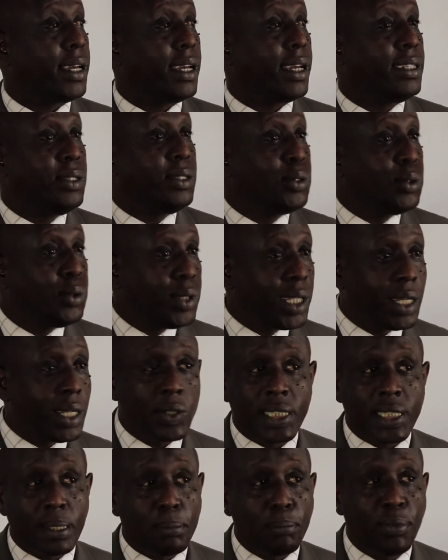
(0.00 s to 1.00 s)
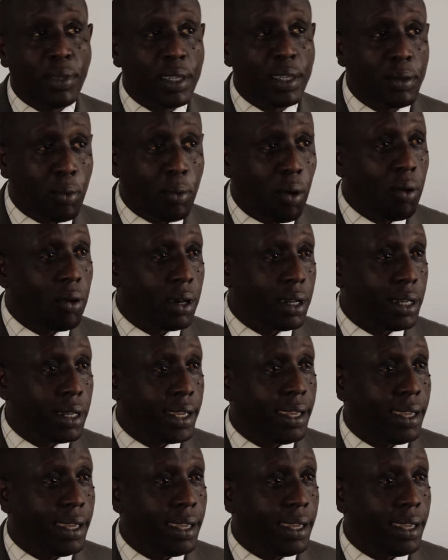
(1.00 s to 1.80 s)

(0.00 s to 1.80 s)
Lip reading: I knew there was something wrong.